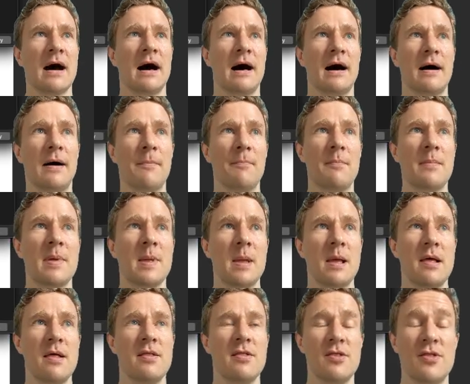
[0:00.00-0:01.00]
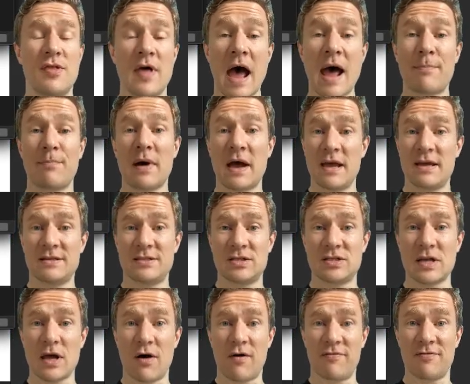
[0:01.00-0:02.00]
Um, that by
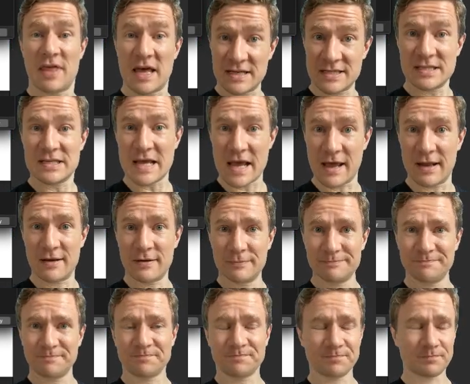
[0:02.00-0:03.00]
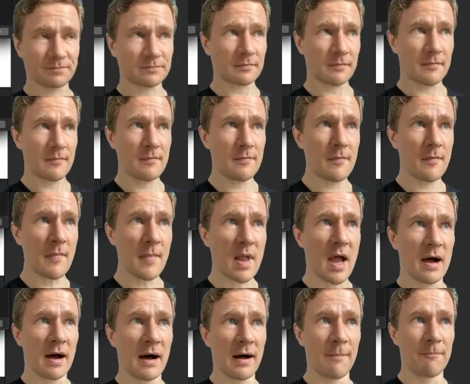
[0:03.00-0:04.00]
itself, that said,
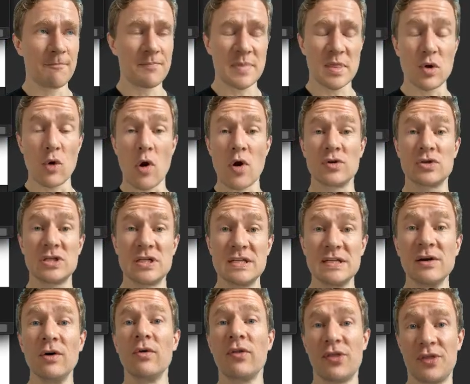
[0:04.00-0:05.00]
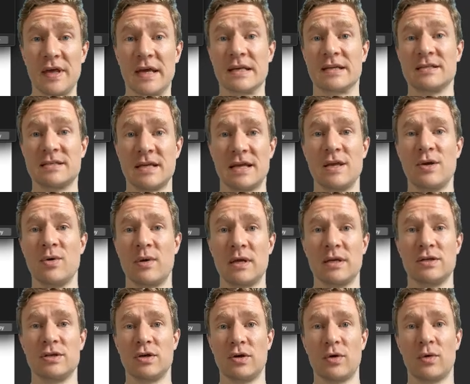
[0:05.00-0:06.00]
um, there are still things that you
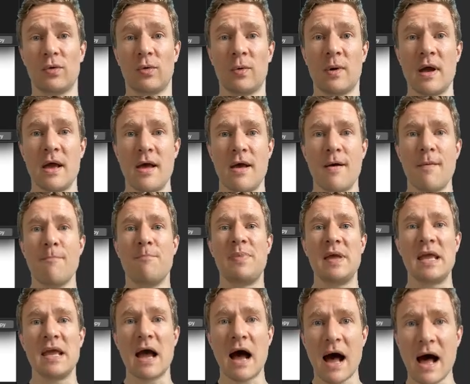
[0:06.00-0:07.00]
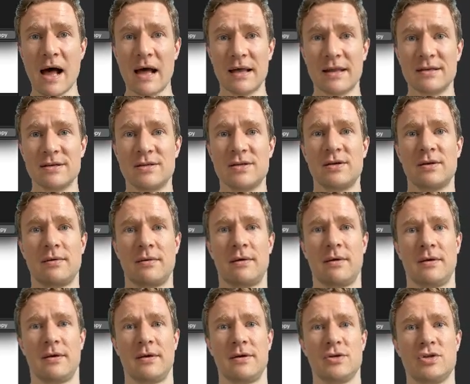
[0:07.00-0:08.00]
can do beyond
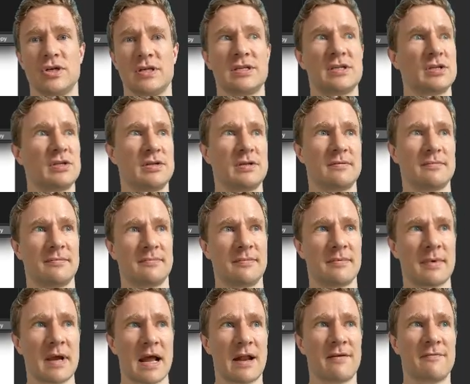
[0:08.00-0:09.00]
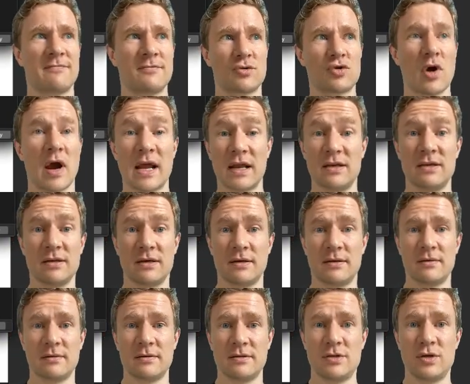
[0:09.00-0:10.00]
just kind of trying
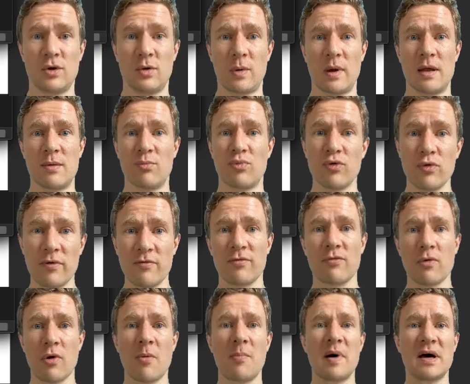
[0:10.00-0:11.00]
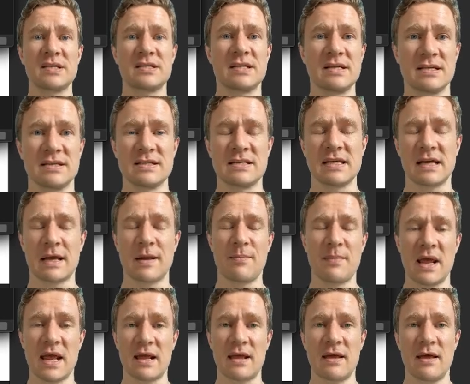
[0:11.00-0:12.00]
to, to improve the robustness that can
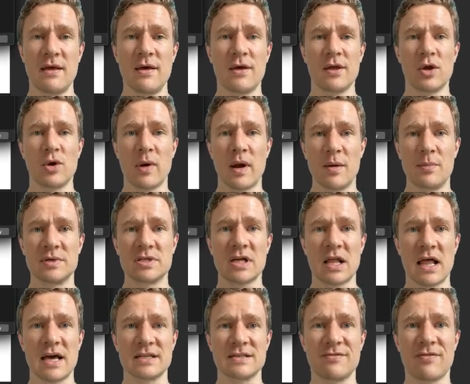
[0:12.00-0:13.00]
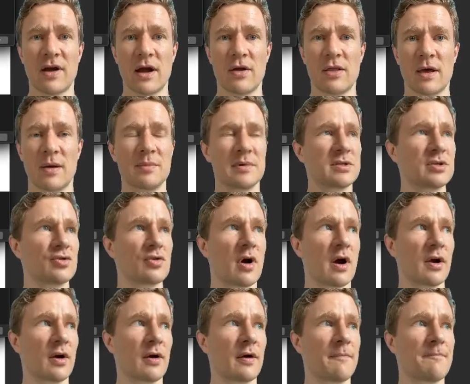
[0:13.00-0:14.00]
make your image classifier that much
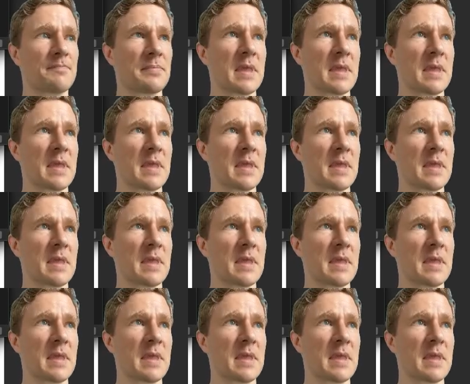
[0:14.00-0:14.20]
stronger.